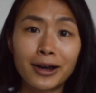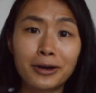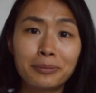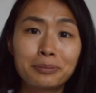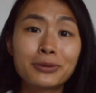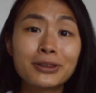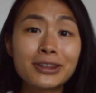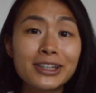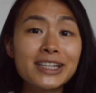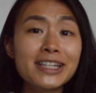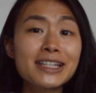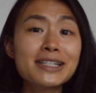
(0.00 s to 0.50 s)

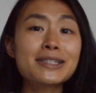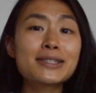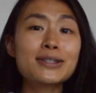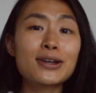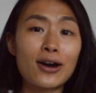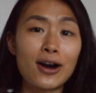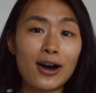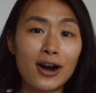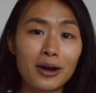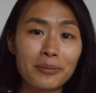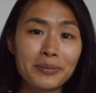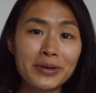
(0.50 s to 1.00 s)
Please
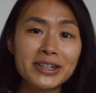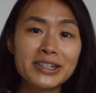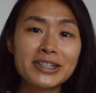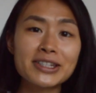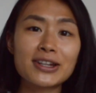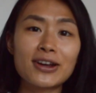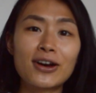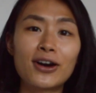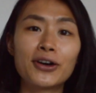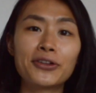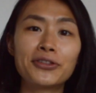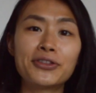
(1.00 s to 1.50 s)
comment
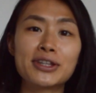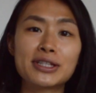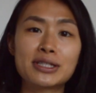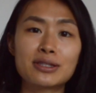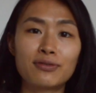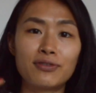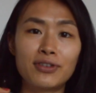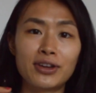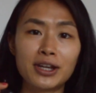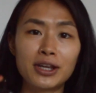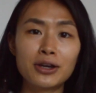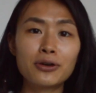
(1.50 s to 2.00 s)
on this
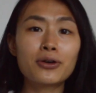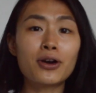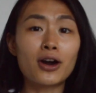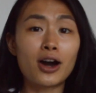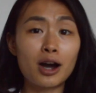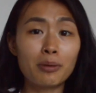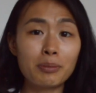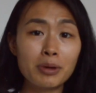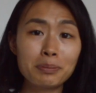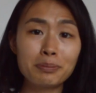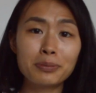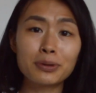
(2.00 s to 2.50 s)
video,
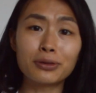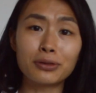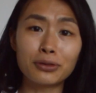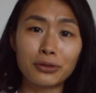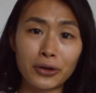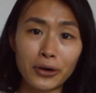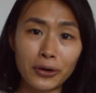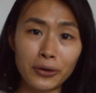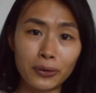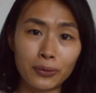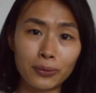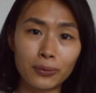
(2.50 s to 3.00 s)
comment
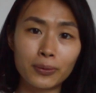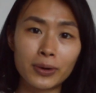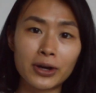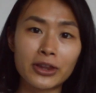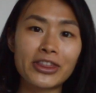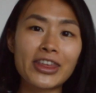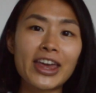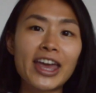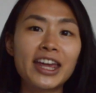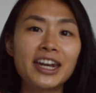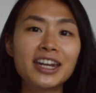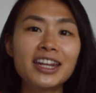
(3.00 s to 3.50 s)
below
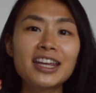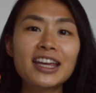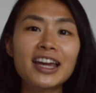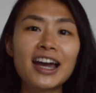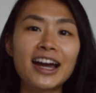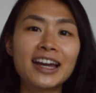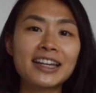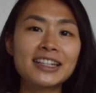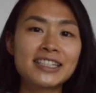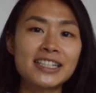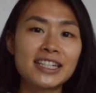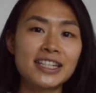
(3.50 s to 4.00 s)
with any
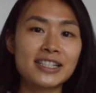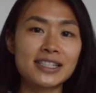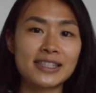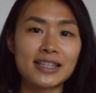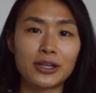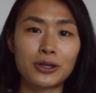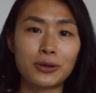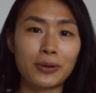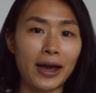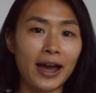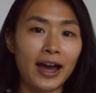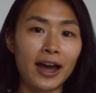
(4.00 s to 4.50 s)
ideas that
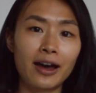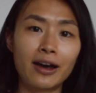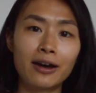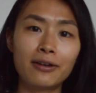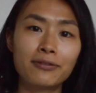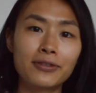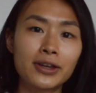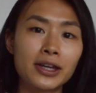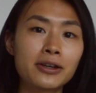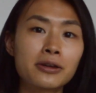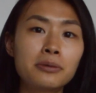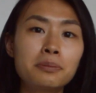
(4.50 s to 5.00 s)
you have.
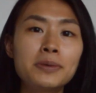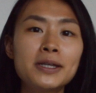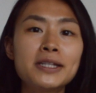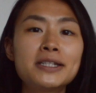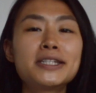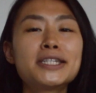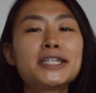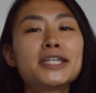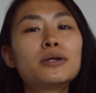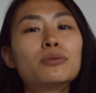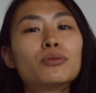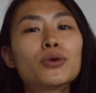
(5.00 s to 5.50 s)
It could be
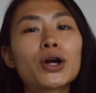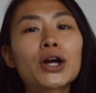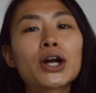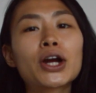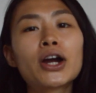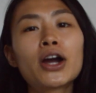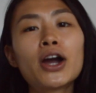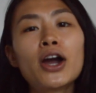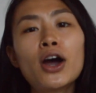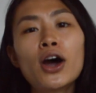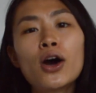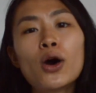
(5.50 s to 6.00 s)
teamwork
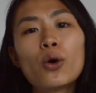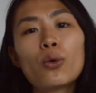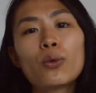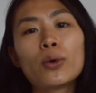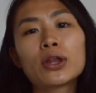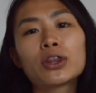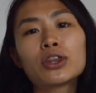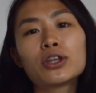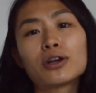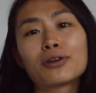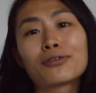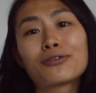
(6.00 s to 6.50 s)

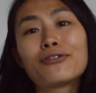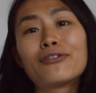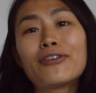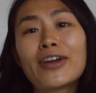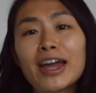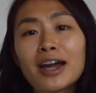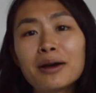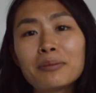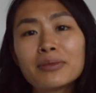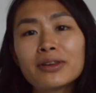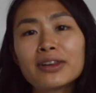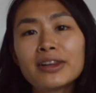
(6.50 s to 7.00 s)
with your
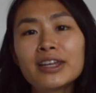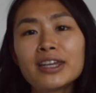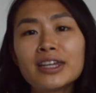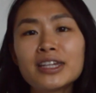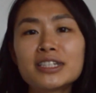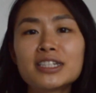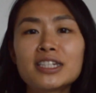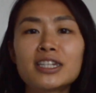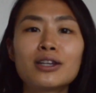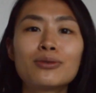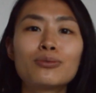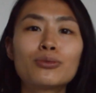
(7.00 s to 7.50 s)
family,
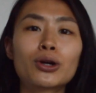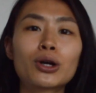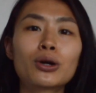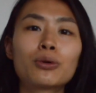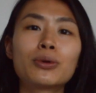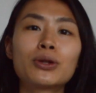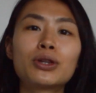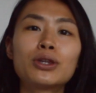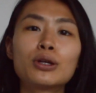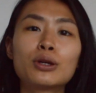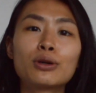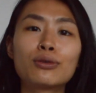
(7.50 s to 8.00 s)
teamwork
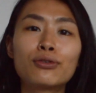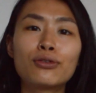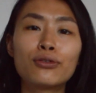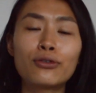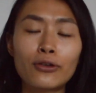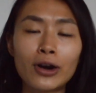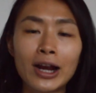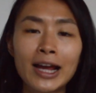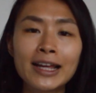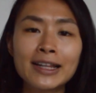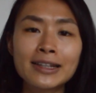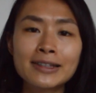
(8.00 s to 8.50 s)
with your
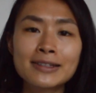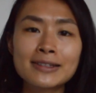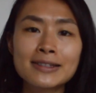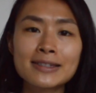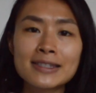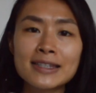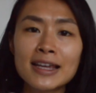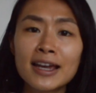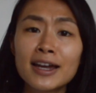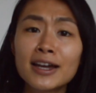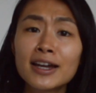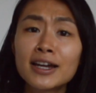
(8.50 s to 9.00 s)

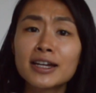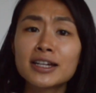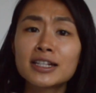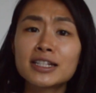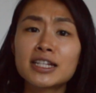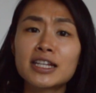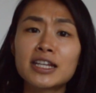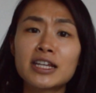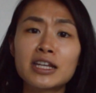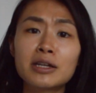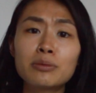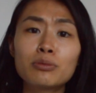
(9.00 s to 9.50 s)
friends,
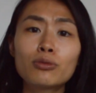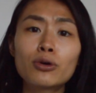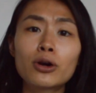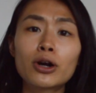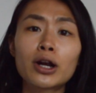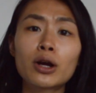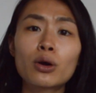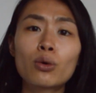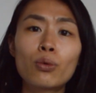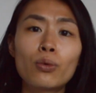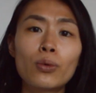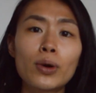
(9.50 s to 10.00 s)

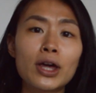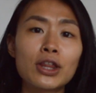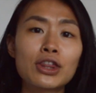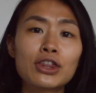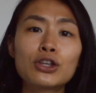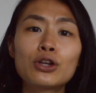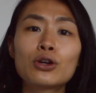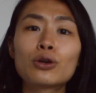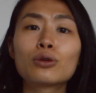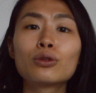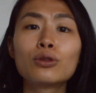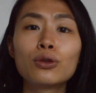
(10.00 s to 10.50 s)
teamwork with
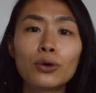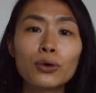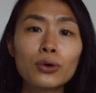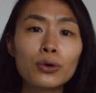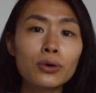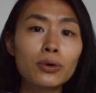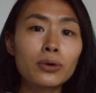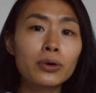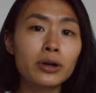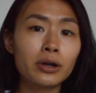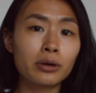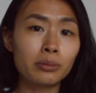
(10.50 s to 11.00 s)
your
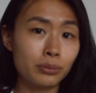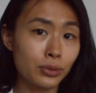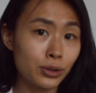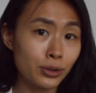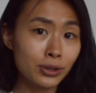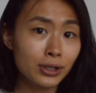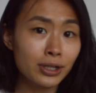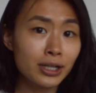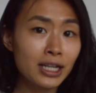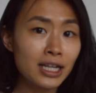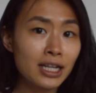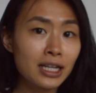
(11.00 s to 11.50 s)
local
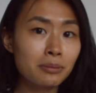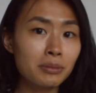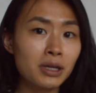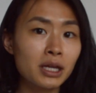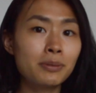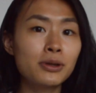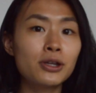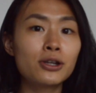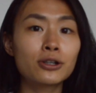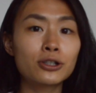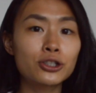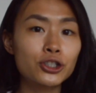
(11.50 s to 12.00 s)
community,
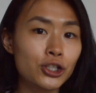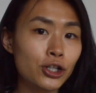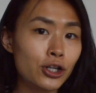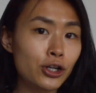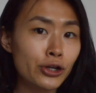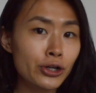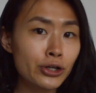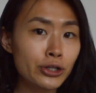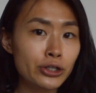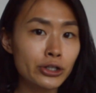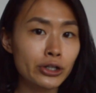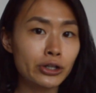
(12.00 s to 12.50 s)
maybe your
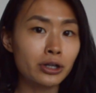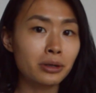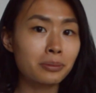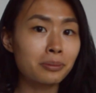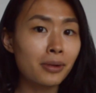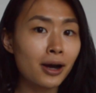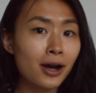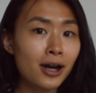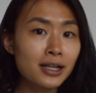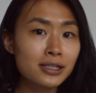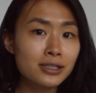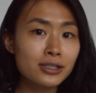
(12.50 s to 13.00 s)
church or your
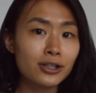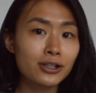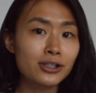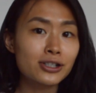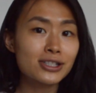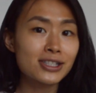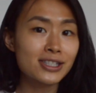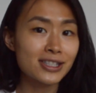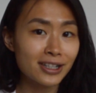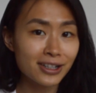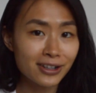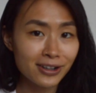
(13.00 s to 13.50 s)
mosque or your
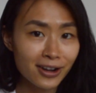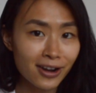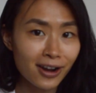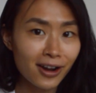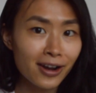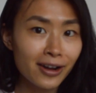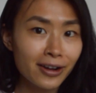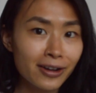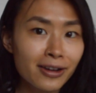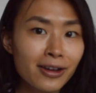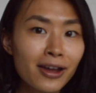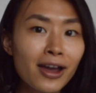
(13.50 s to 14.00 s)

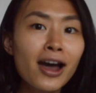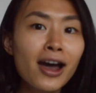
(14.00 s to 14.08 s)
synagogue.